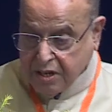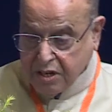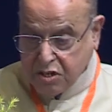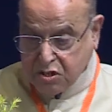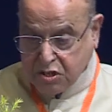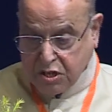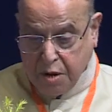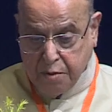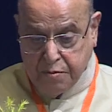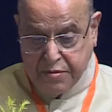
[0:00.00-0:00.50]

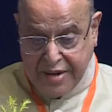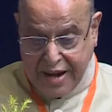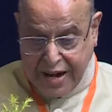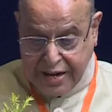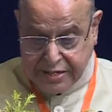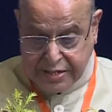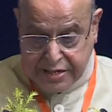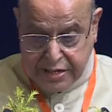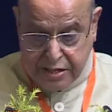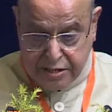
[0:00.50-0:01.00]
Some
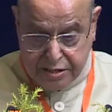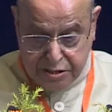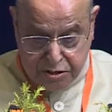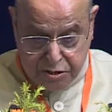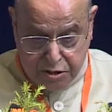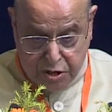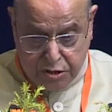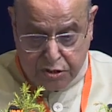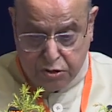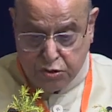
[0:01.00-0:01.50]
national
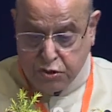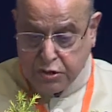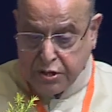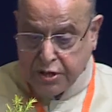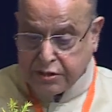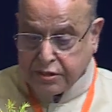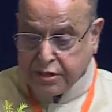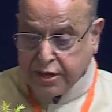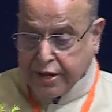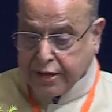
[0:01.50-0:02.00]

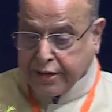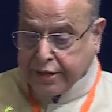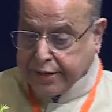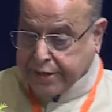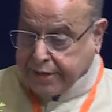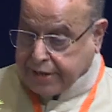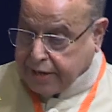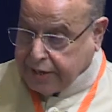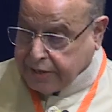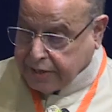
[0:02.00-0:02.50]
institutions like
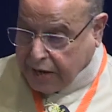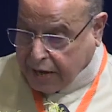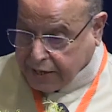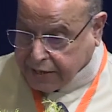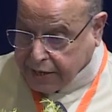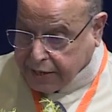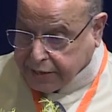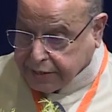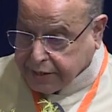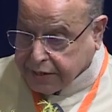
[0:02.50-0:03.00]

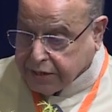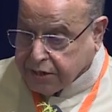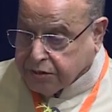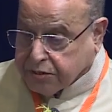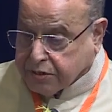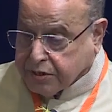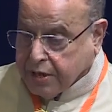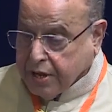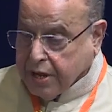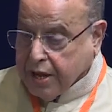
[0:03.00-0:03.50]
IITs